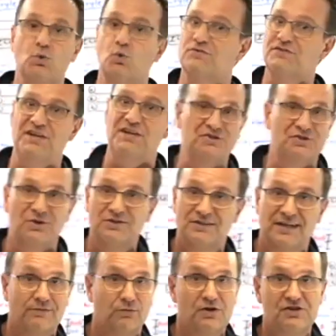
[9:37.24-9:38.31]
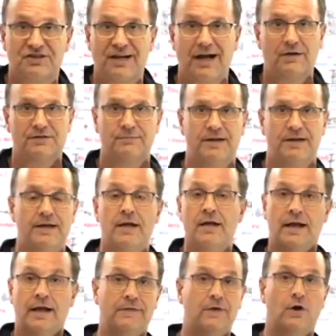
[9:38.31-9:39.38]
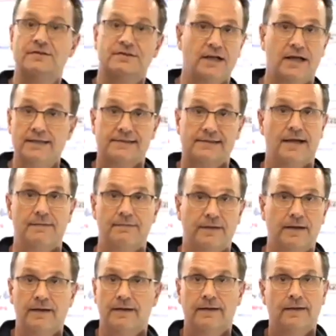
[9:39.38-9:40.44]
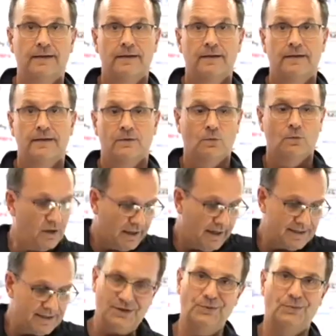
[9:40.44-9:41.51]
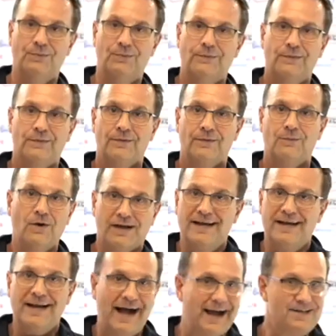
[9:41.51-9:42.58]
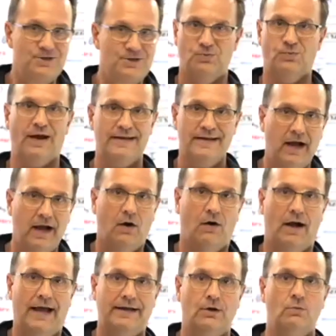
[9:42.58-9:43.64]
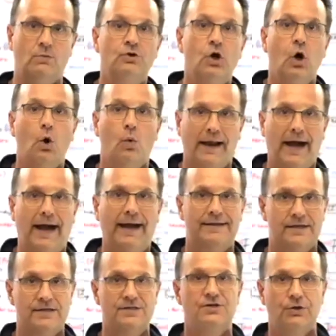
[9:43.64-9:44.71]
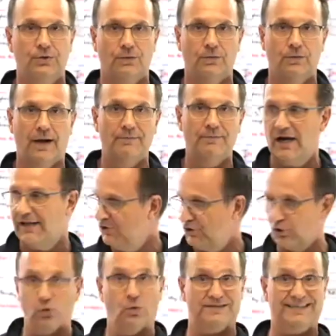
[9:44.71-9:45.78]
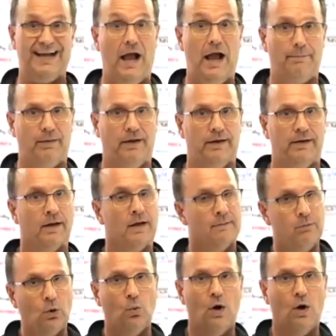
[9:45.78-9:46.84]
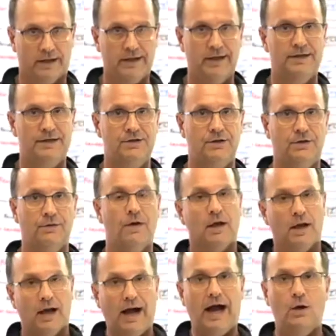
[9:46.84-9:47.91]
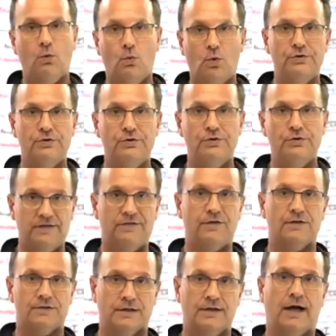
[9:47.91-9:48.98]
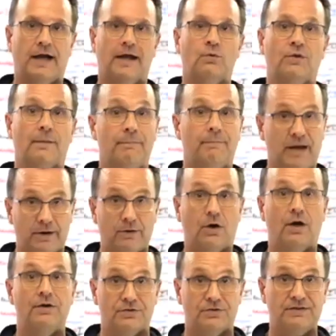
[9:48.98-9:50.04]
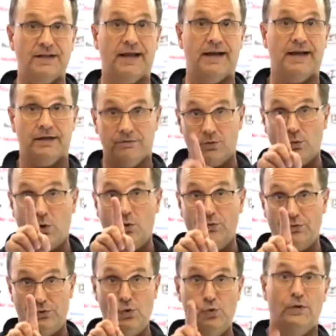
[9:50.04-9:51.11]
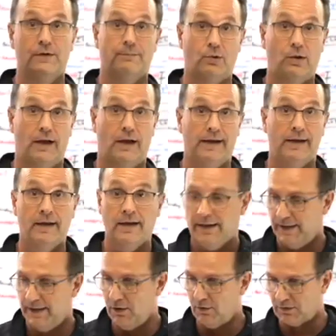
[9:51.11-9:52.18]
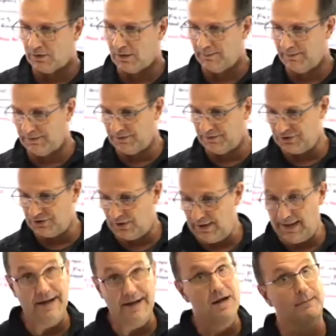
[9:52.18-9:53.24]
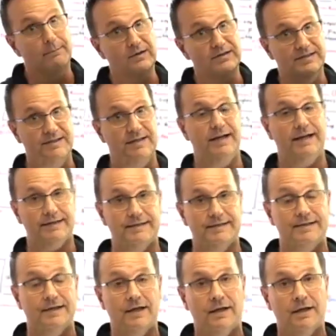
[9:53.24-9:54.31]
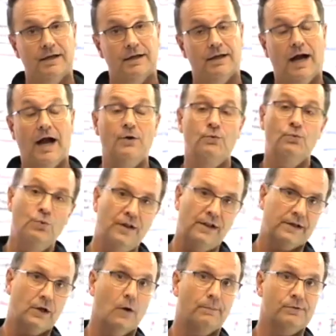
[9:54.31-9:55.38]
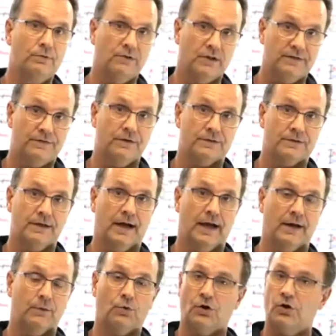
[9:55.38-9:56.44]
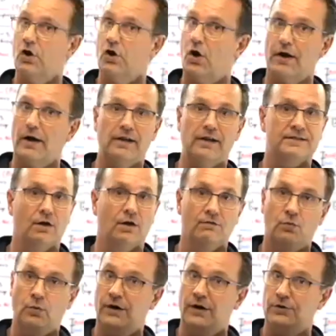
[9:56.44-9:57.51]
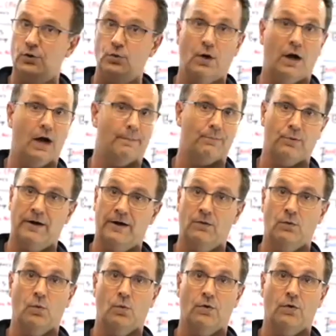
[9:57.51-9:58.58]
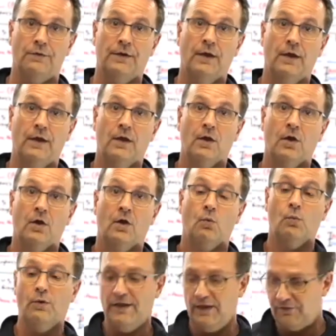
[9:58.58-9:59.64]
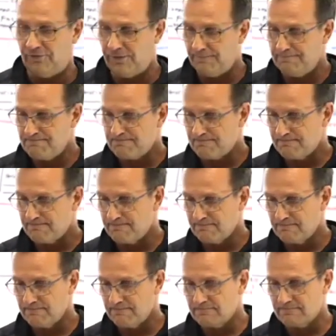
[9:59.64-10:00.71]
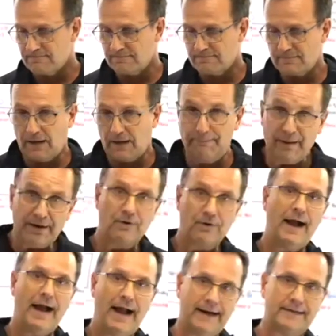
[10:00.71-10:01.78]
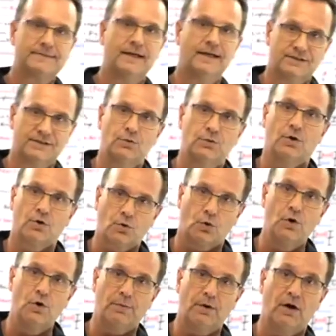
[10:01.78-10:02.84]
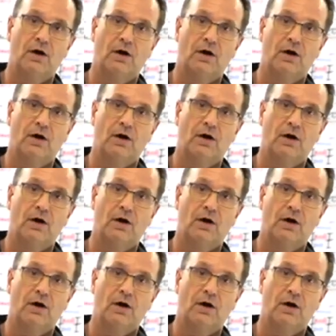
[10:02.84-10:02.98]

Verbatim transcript: school teachers have reached out to me and they're all saying the same thing what can i do what can I do right now? I don't know what I can do. I'm not even sure what's happening, but what can I do? I want you to leave here tonight with a better understanding of the role you can play in overcoming the churn. And number six, I really hope you leave here tonight, regardless of where you operate in the world, with better access to a group